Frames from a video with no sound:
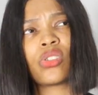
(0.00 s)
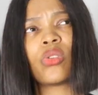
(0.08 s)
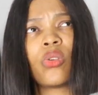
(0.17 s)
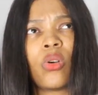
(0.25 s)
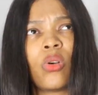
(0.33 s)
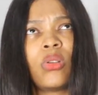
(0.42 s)

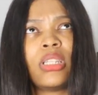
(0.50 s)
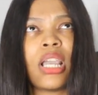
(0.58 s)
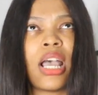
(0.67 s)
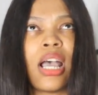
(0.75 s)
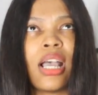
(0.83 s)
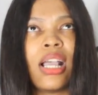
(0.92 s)
So
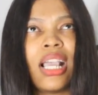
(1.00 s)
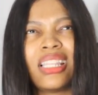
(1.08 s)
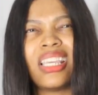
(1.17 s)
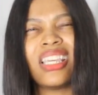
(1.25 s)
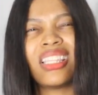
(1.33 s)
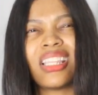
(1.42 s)
yeah, I
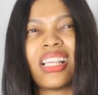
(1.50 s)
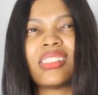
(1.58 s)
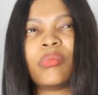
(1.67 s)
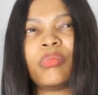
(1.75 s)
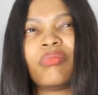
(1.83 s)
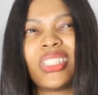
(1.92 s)
think
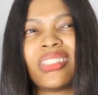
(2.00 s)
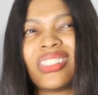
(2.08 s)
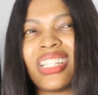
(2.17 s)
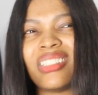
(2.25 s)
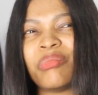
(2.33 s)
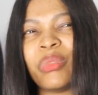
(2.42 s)

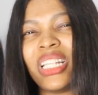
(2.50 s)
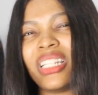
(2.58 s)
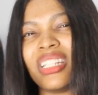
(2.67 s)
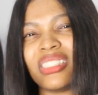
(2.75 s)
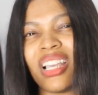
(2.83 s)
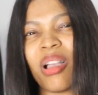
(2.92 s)
those are the main
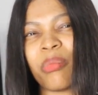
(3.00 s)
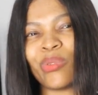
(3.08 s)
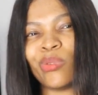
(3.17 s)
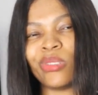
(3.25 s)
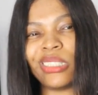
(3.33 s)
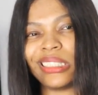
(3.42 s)
things that
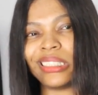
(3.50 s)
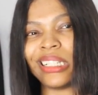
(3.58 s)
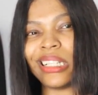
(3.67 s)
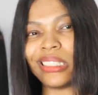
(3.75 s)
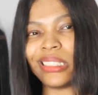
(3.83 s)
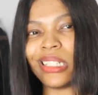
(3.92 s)
happened
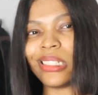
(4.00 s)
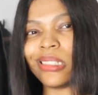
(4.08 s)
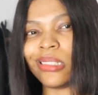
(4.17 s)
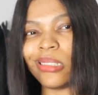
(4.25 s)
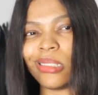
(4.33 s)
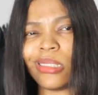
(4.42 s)

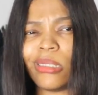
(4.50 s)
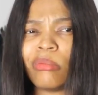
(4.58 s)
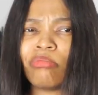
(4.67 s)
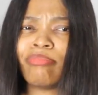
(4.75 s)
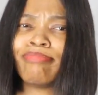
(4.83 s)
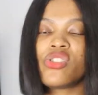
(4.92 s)

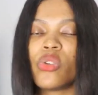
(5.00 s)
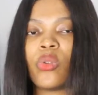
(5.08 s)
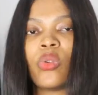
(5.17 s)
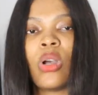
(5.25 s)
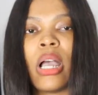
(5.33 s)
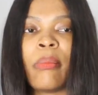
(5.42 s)
yesterday.
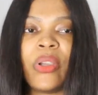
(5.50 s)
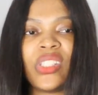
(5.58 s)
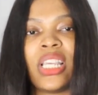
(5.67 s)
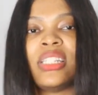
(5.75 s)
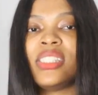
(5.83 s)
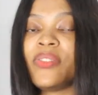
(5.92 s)
So I'm going
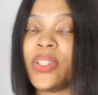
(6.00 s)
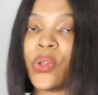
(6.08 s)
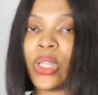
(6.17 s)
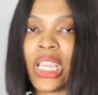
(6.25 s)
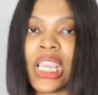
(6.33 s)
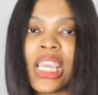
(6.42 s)
to end this
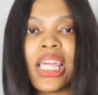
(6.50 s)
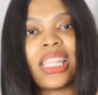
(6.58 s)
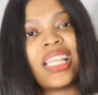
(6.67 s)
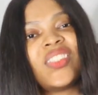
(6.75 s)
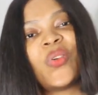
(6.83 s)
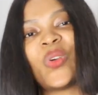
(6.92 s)
video here.
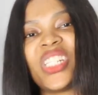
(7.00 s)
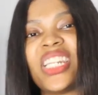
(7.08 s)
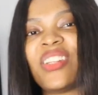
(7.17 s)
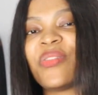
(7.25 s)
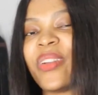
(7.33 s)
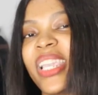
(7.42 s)
Thanks for
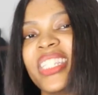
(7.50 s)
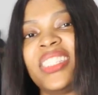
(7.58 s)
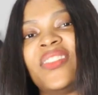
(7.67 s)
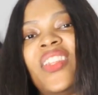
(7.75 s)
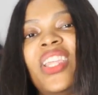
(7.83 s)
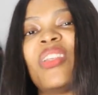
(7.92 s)
watching, and don't forget to
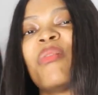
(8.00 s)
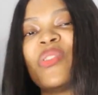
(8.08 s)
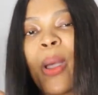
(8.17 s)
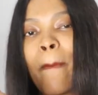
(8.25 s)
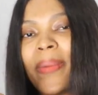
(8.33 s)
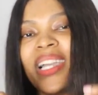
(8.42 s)
give it a
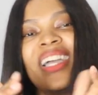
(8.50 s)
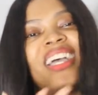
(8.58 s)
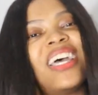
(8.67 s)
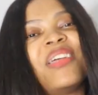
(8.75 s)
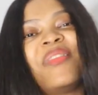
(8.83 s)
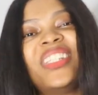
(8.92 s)
thumbs up,
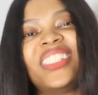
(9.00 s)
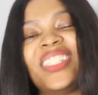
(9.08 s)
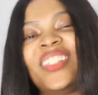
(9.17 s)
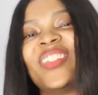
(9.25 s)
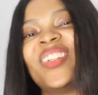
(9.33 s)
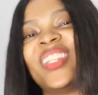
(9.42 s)
and I'm going to
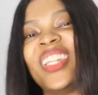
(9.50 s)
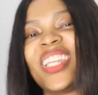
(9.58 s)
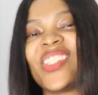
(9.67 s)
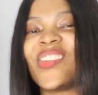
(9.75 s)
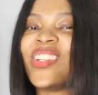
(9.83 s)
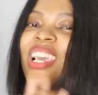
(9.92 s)
see you on the
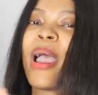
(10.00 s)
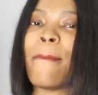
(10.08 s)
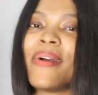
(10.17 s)
next one.